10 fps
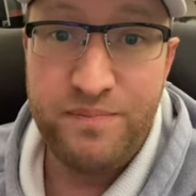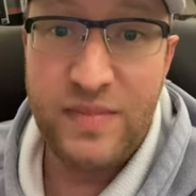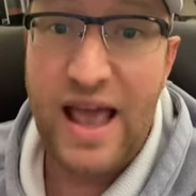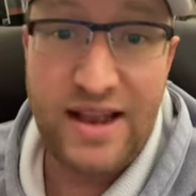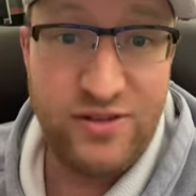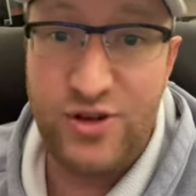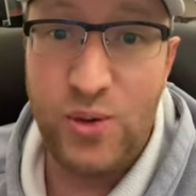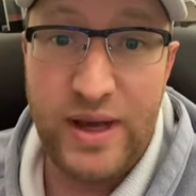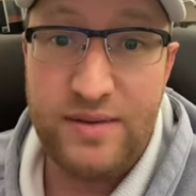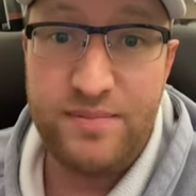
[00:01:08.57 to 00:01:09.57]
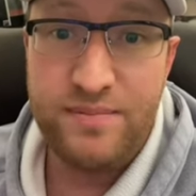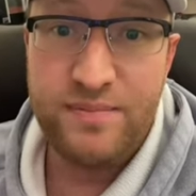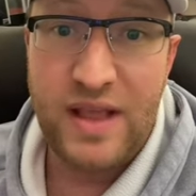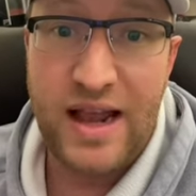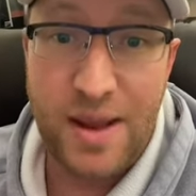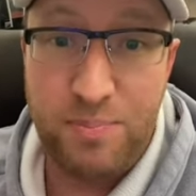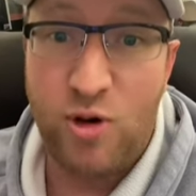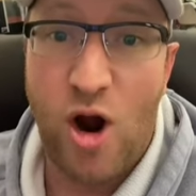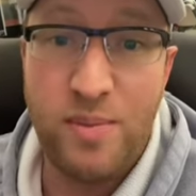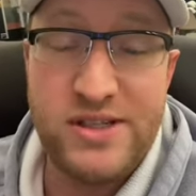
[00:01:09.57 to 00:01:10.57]
and do it. And I
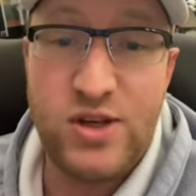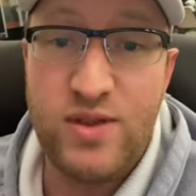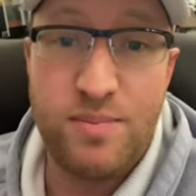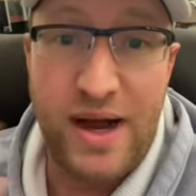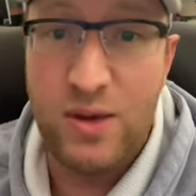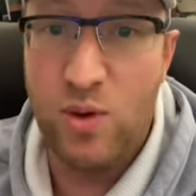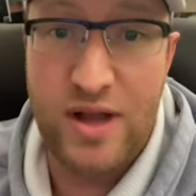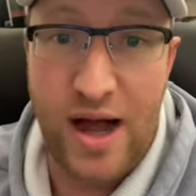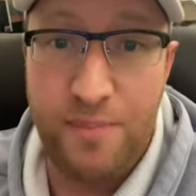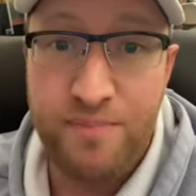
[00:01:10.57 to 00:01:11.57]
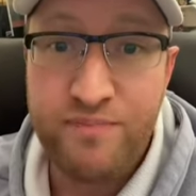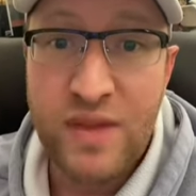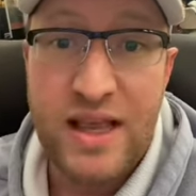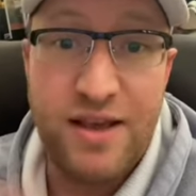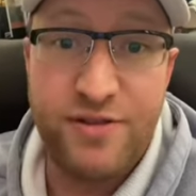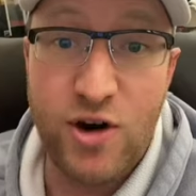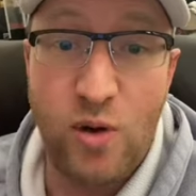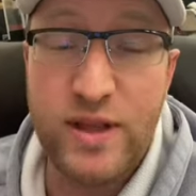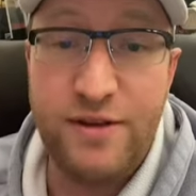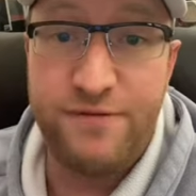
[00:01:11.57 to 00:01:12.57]
promise you the money will come. If your
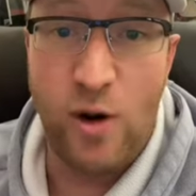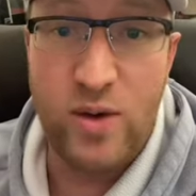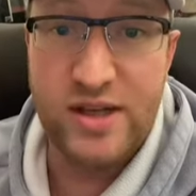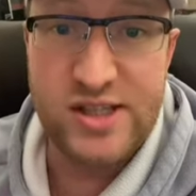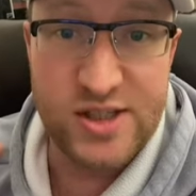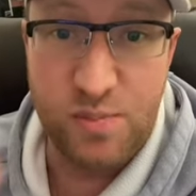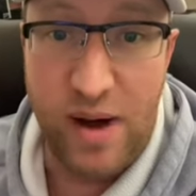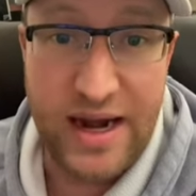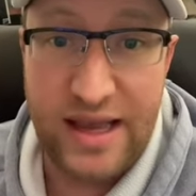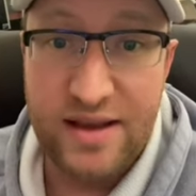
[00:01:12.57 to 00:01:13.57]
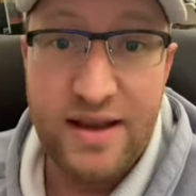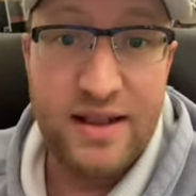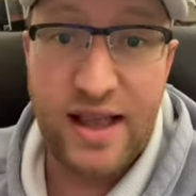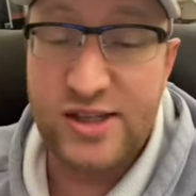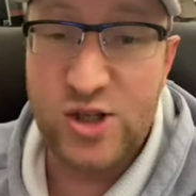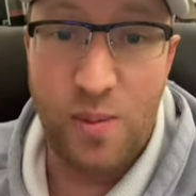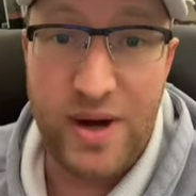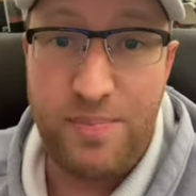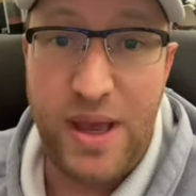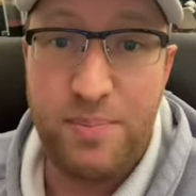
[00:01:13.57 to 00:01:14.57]
only focus is money, like so many
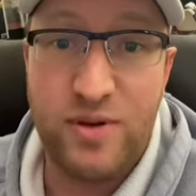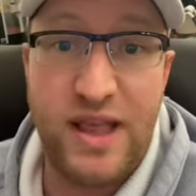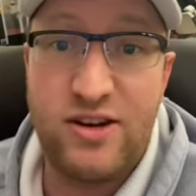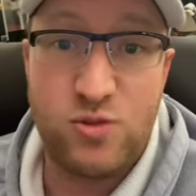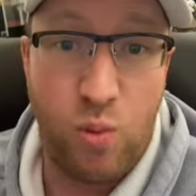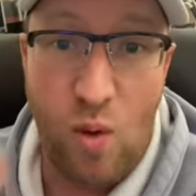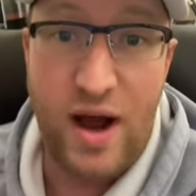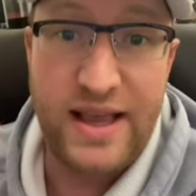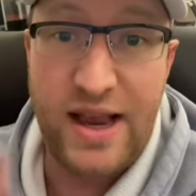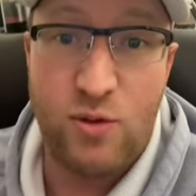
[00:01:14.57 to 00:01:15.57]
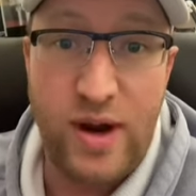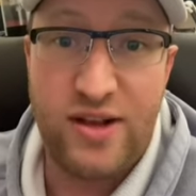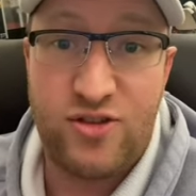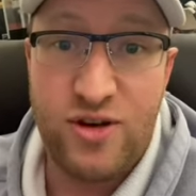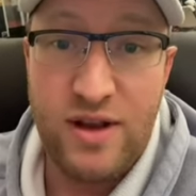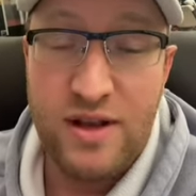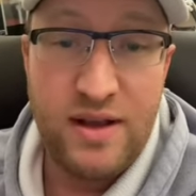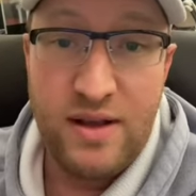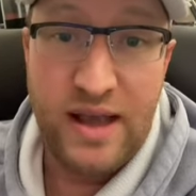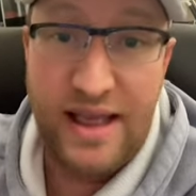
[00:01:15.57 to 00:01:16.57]
people, they just want to get rich
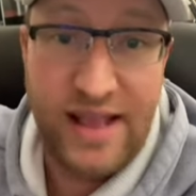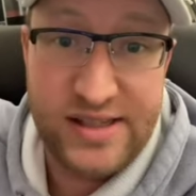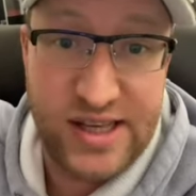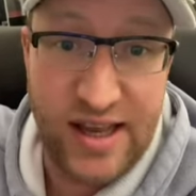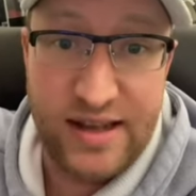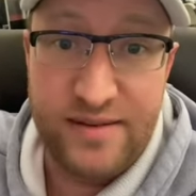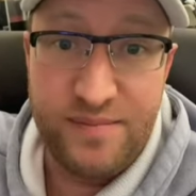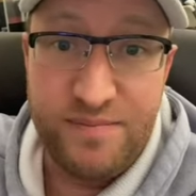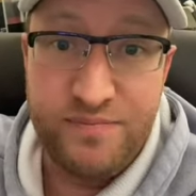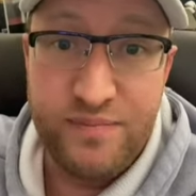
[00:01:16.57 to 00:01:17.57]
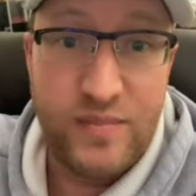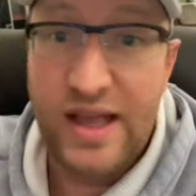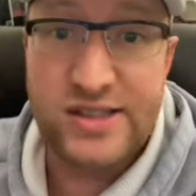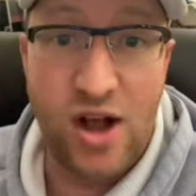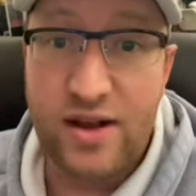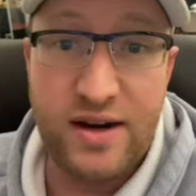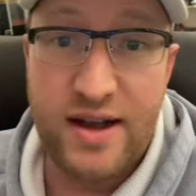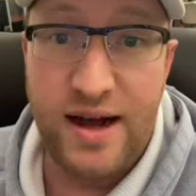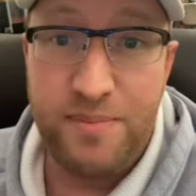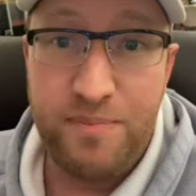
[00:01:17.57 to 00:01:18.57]
and that's it, it's not going to
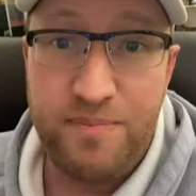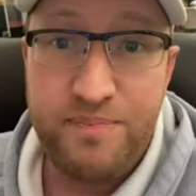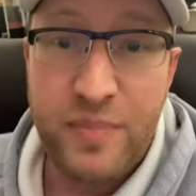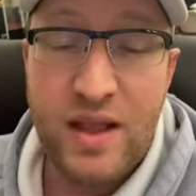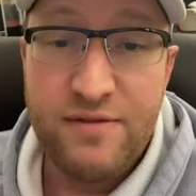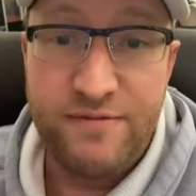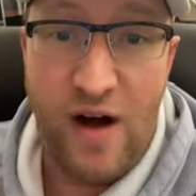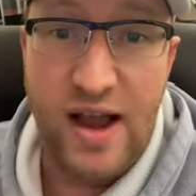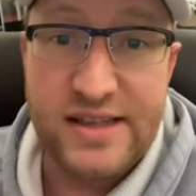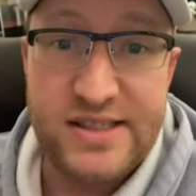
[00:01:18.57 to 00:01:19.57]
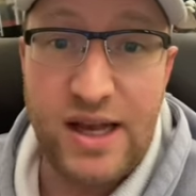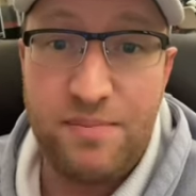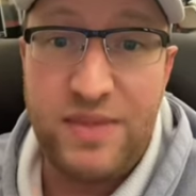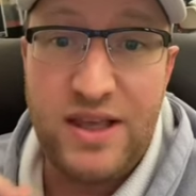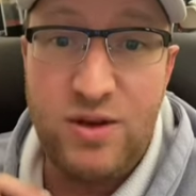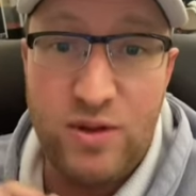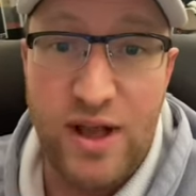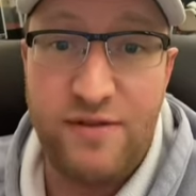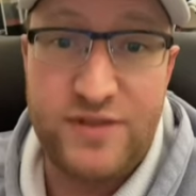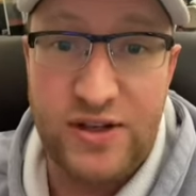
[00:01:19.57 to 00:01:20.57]
come. Find something you
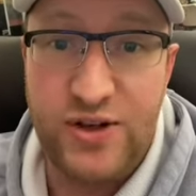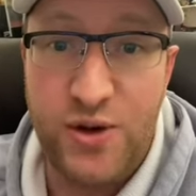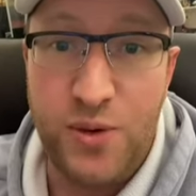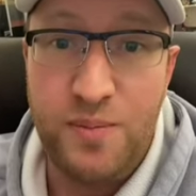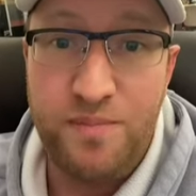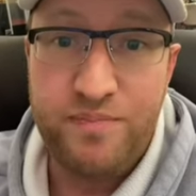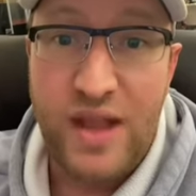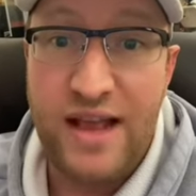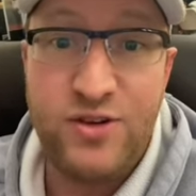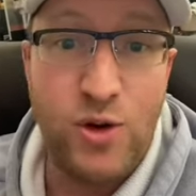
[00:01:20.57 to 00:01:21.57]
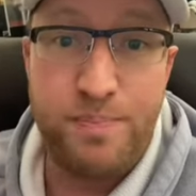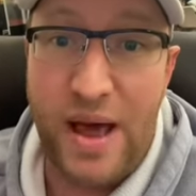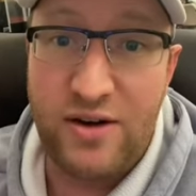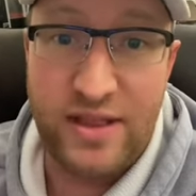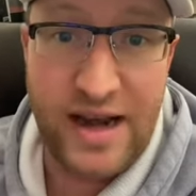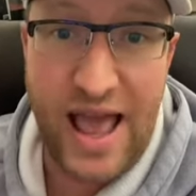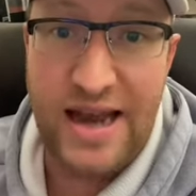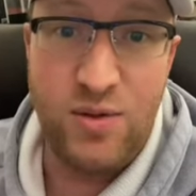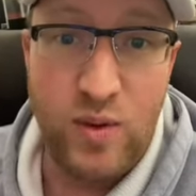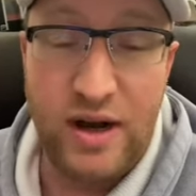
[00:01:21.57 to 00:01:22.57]
love to do and do it better than
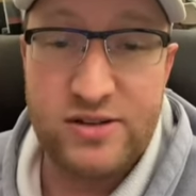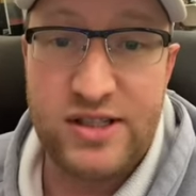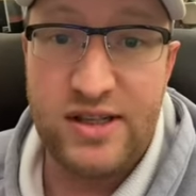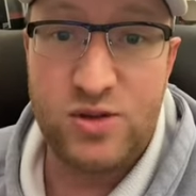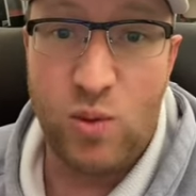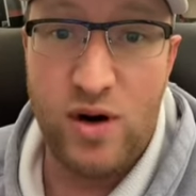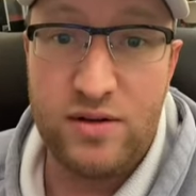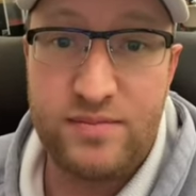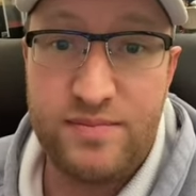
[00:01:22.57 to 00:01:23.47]
anyone else in this world,